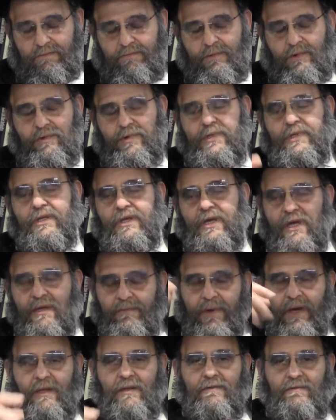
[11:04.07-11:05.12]
But when he
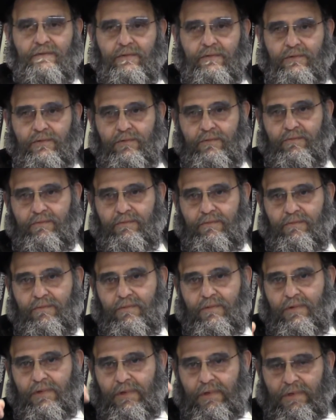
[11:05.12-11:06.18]
came out of the room,
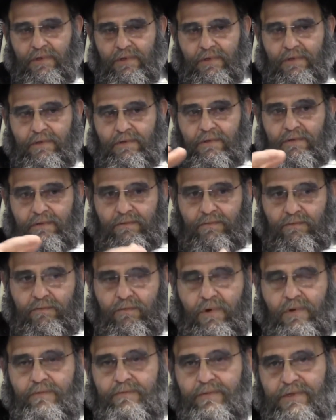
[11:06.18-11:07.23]

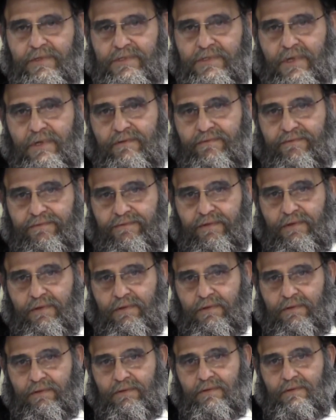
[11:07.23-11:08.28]
one cassette of
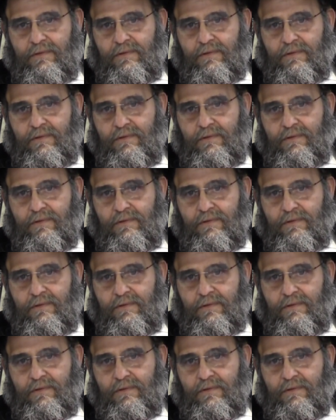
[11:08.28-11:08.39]
film